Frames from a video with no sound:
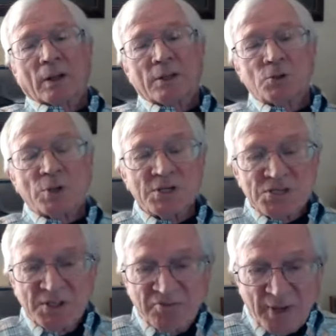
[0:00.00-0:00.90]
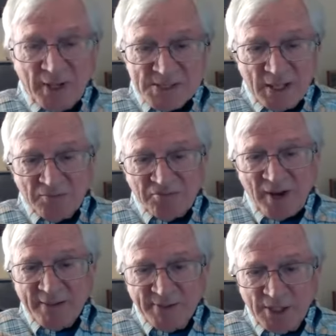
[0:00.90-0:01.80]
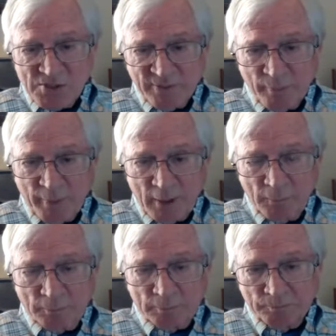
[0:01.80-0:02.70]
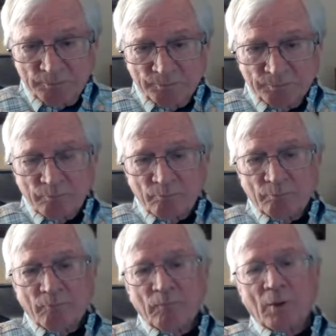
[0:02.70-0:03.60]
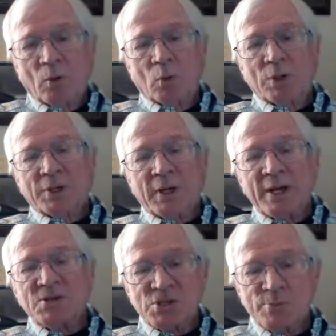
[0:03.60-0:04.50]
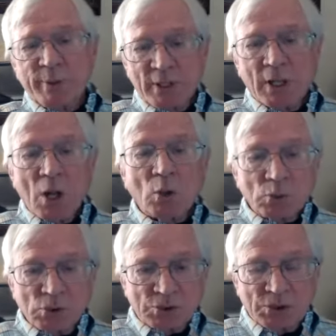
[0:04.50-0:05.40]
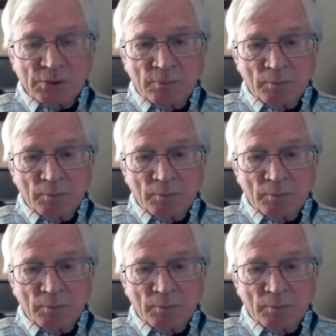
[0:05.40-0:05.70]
and the trustee finds out 5 years from now, well, the case has been closed.